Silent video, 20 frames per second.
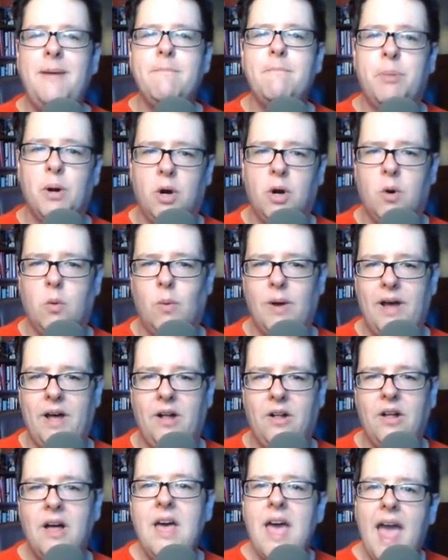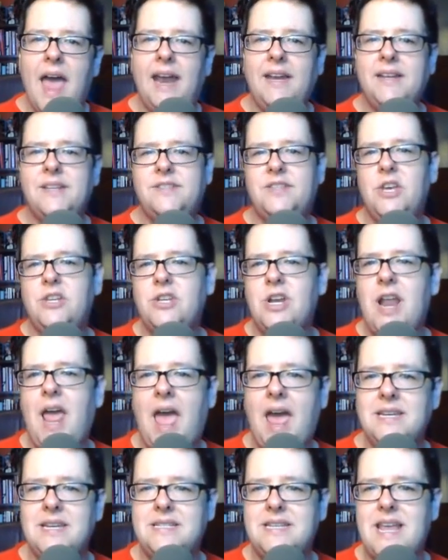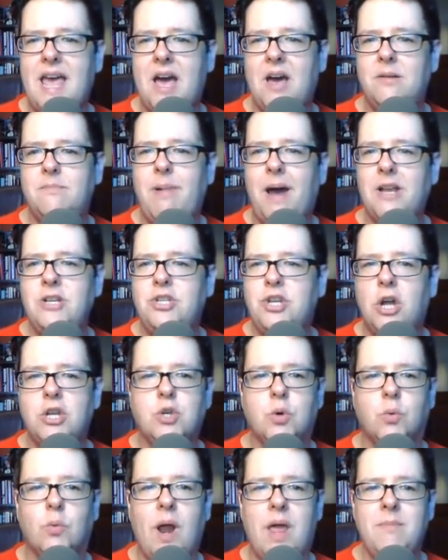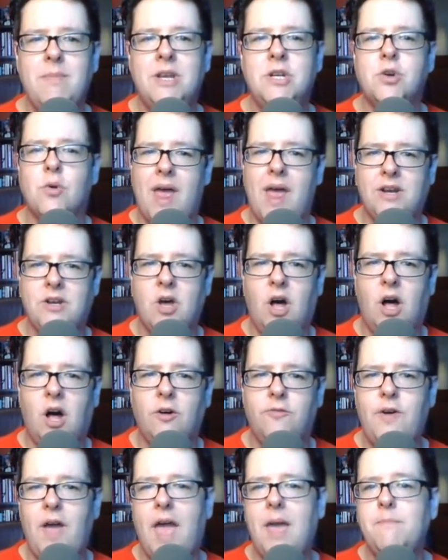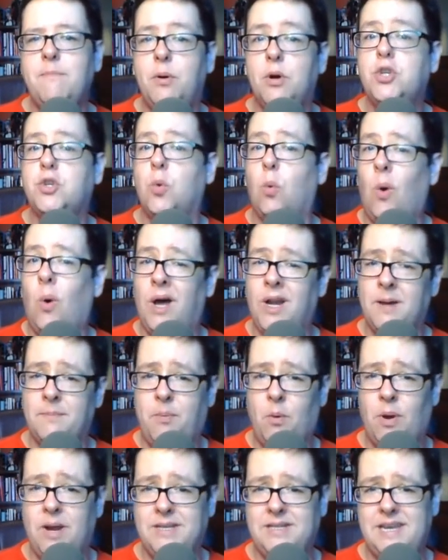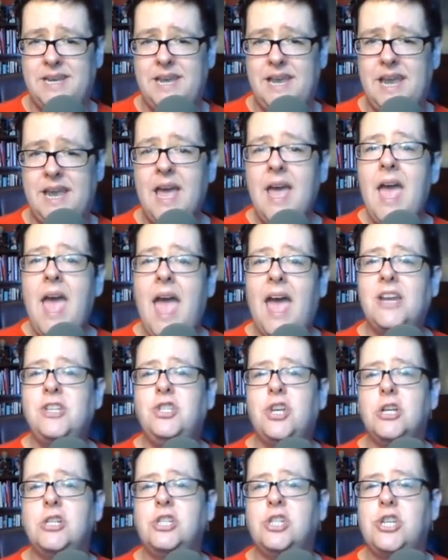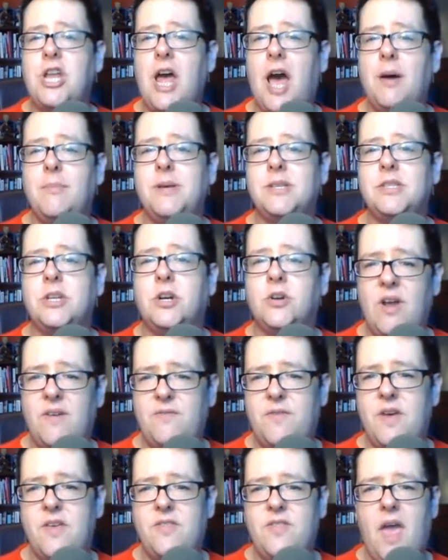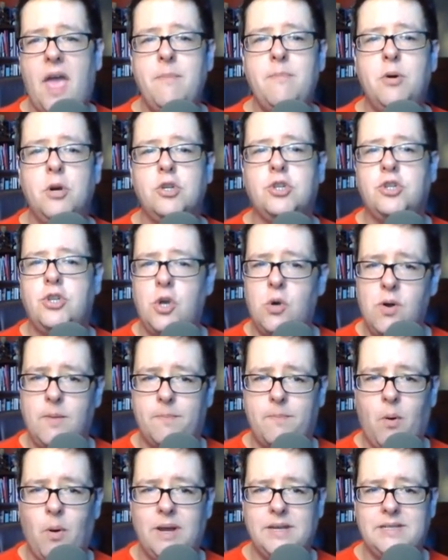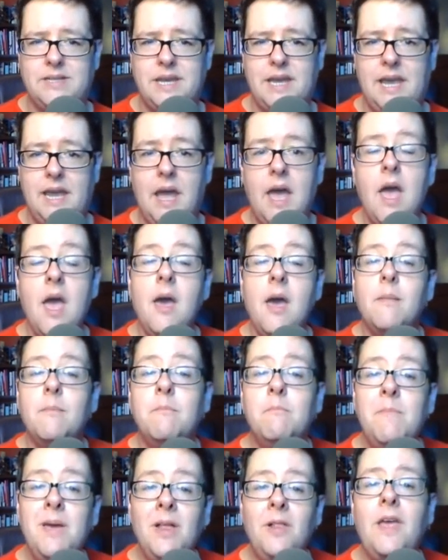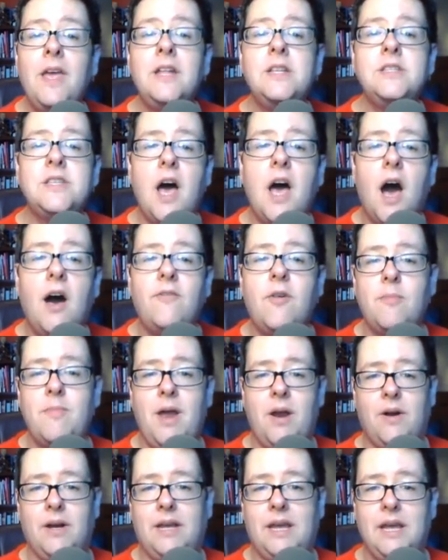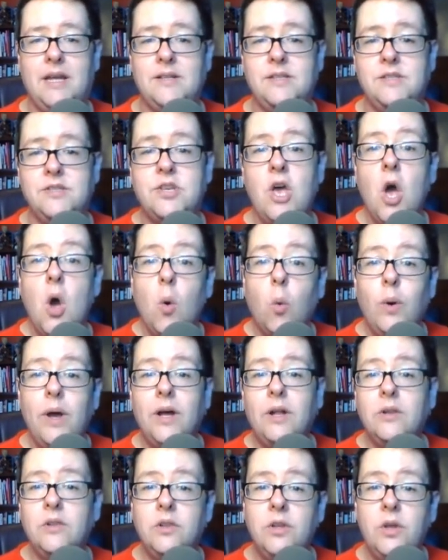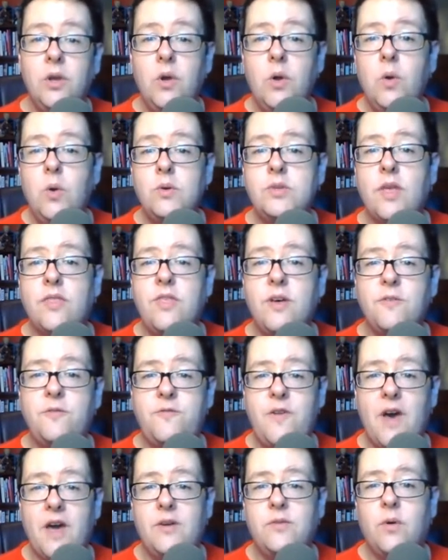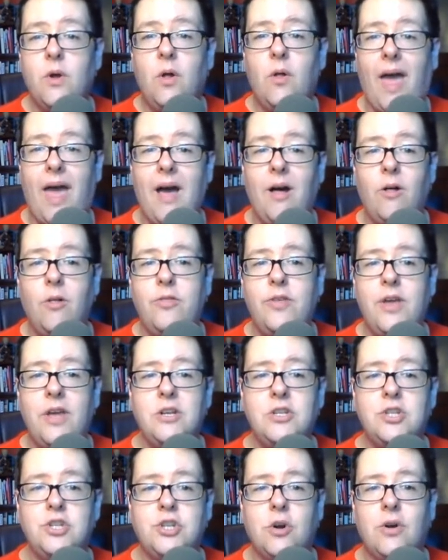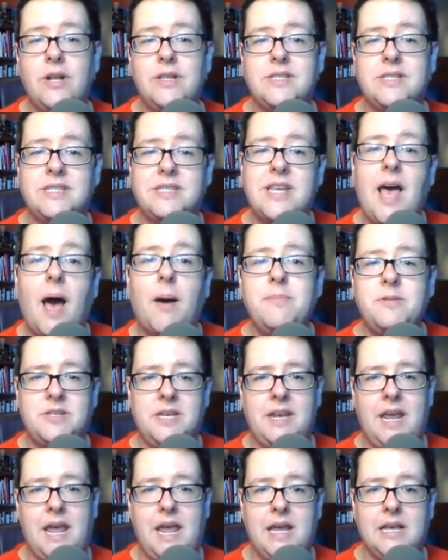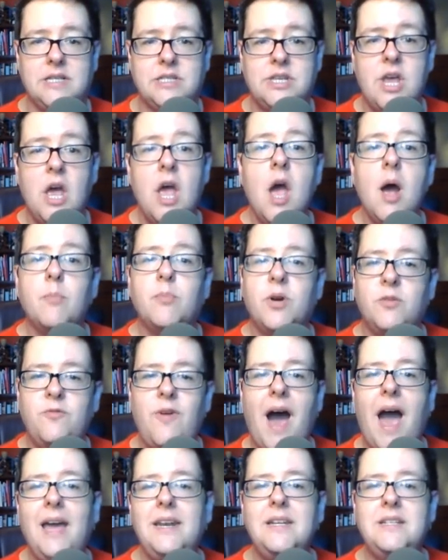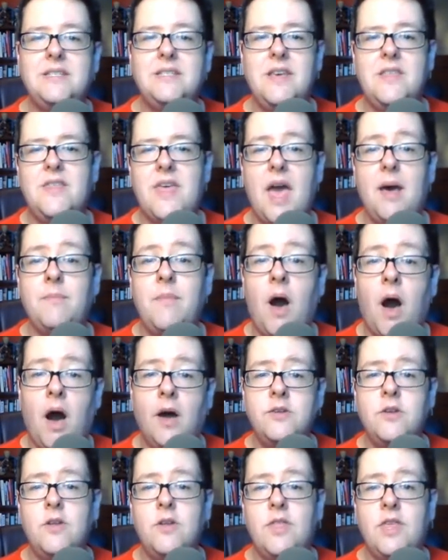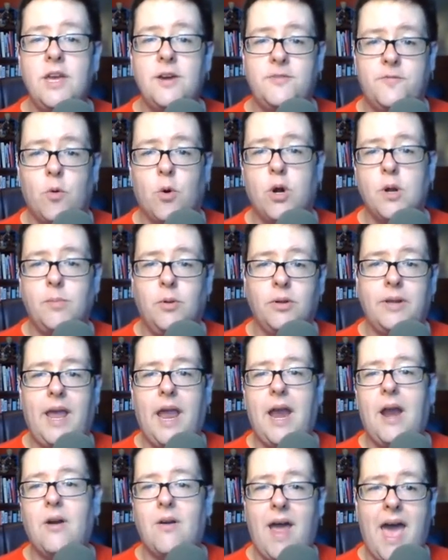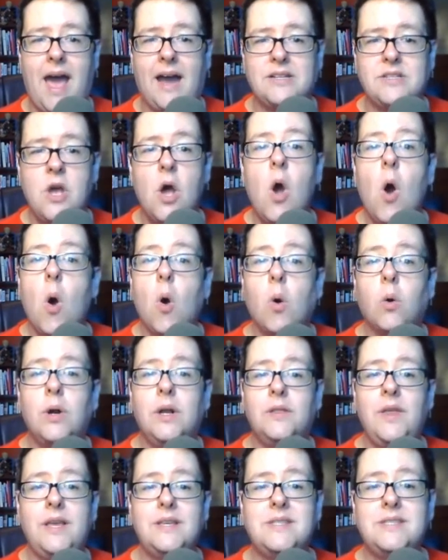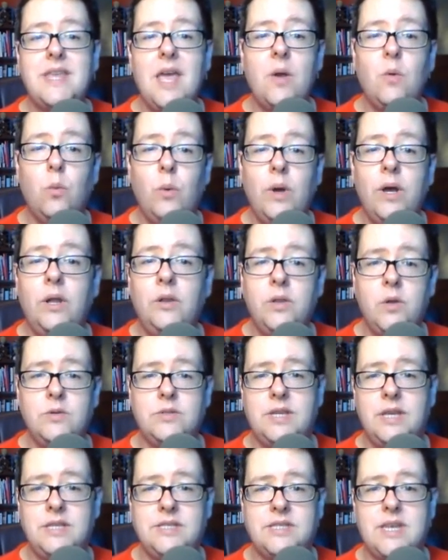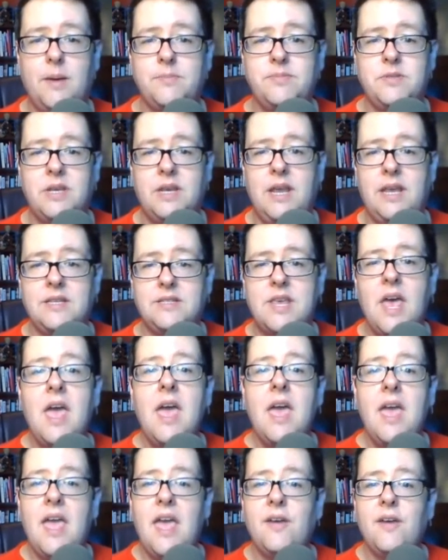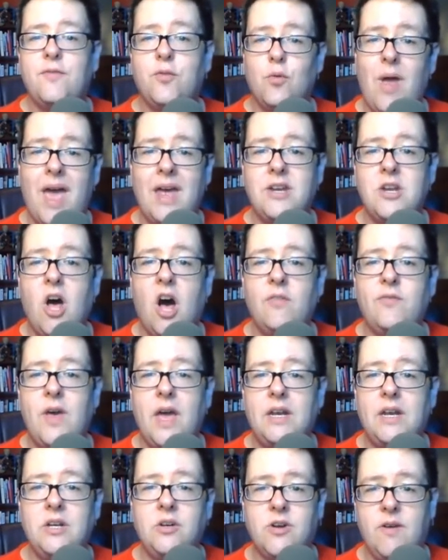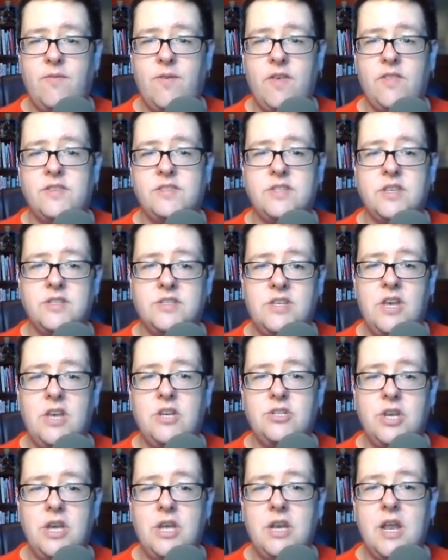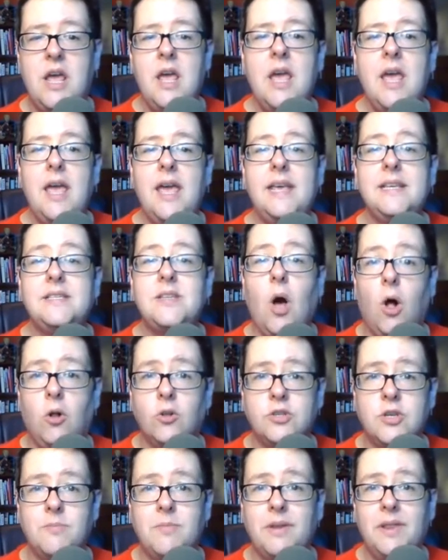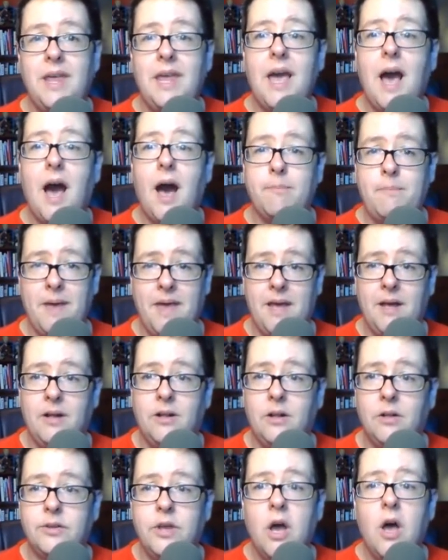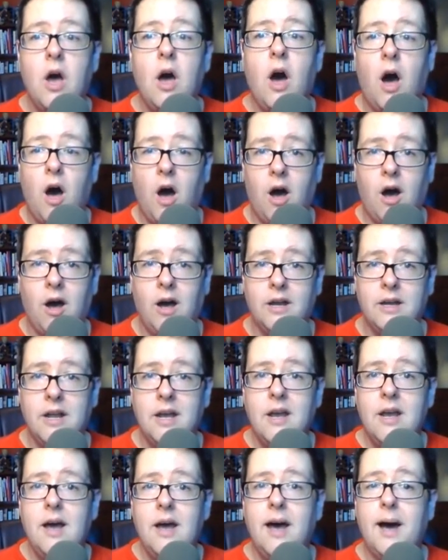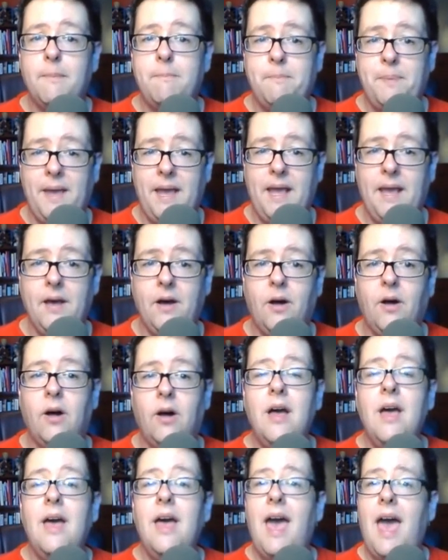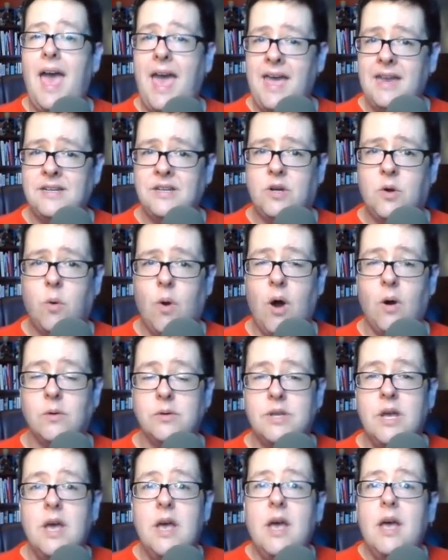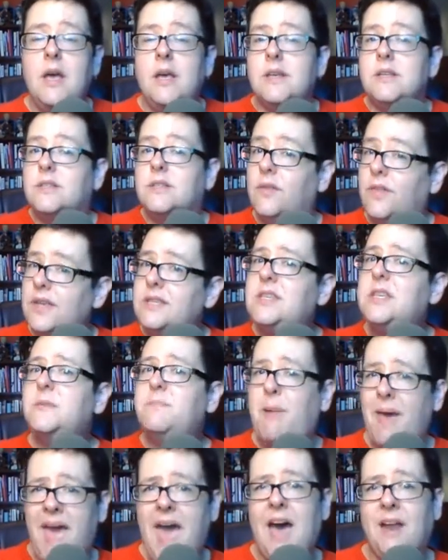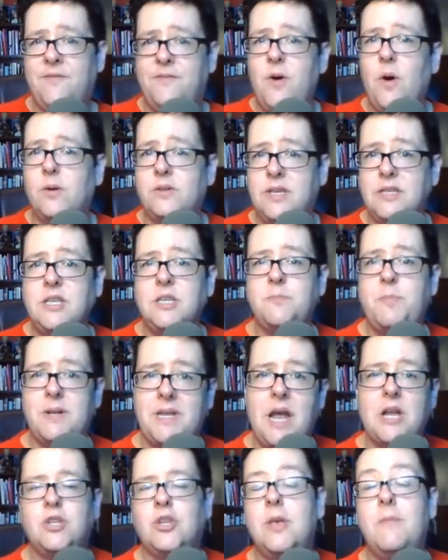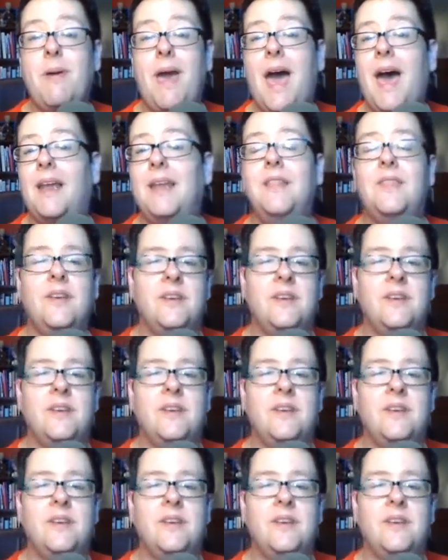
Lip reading: Burwell, a decision handed down by Judge Raymond Randolph, a Bush 1 appointee, and Judge Thomas Griffith, a Bush 2 appointee, millions of Americans will lose the federal health insurance subsidies provided to them under the Affordable Care Act, or at least they will lose these subsidies if Randolph and Griffith's decision is ultimately upheld on appeal." End quote. So this is bad, folks. This is potentially bad.